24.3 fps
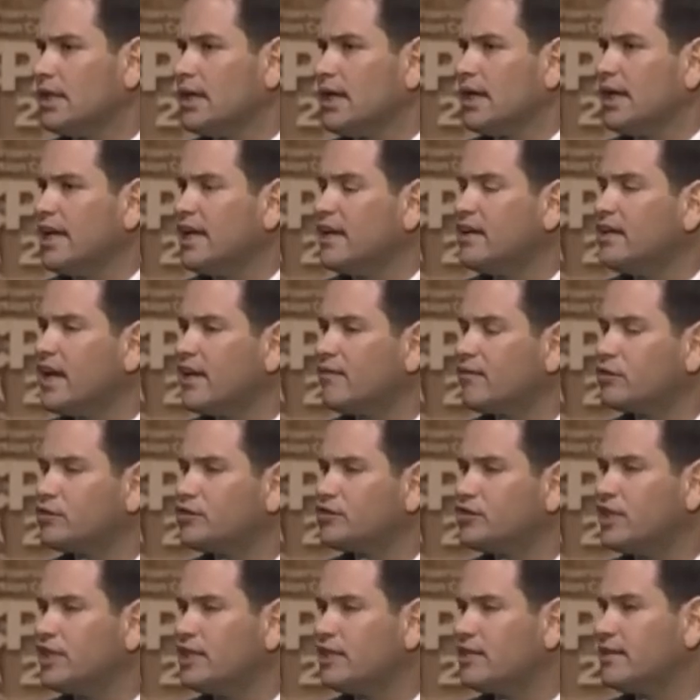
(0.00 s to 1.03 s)
He never
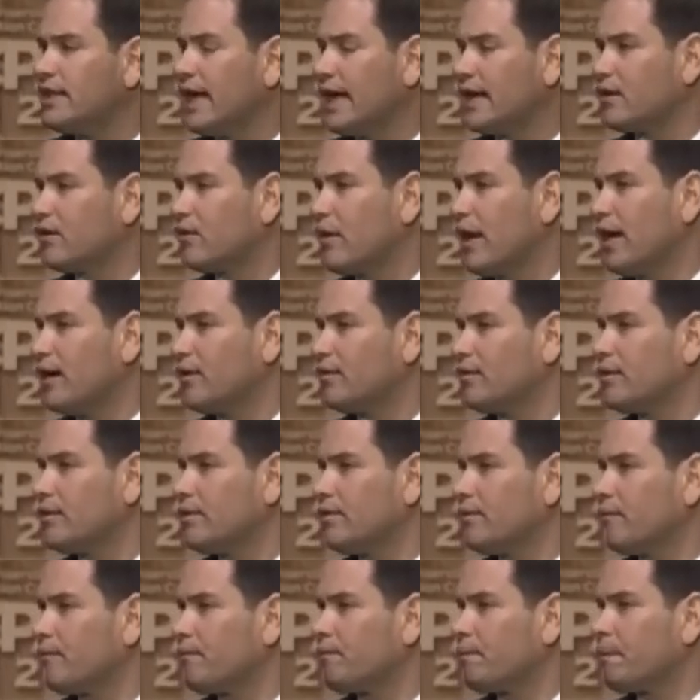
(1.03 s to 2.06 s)
ceded that ground.
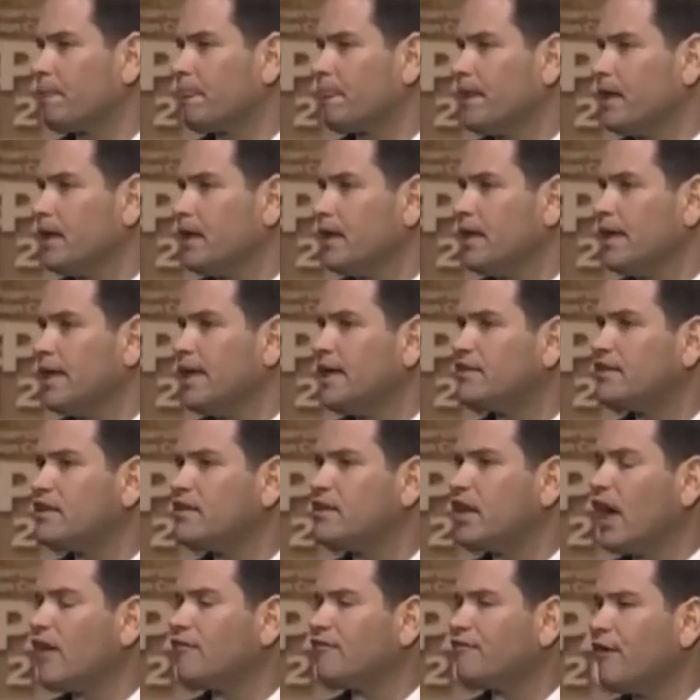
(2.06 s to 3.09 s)
He did
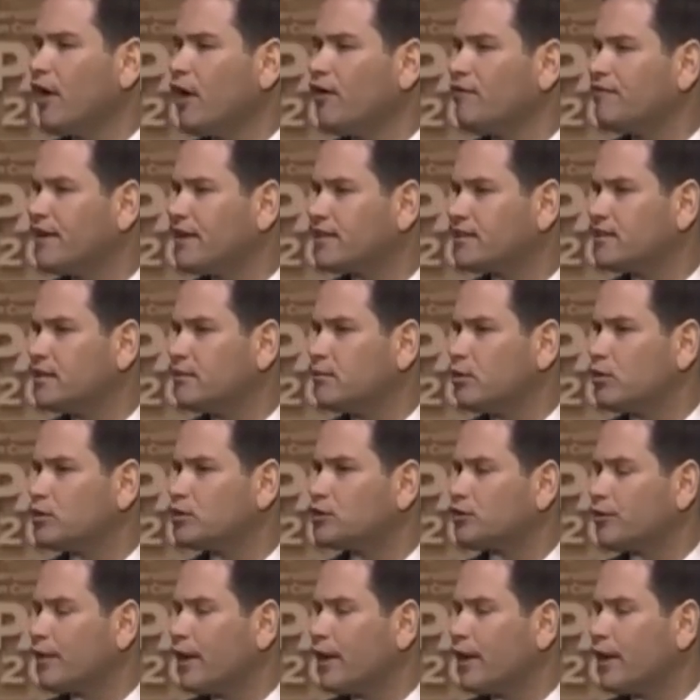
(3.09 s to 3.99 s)
not fall victim or,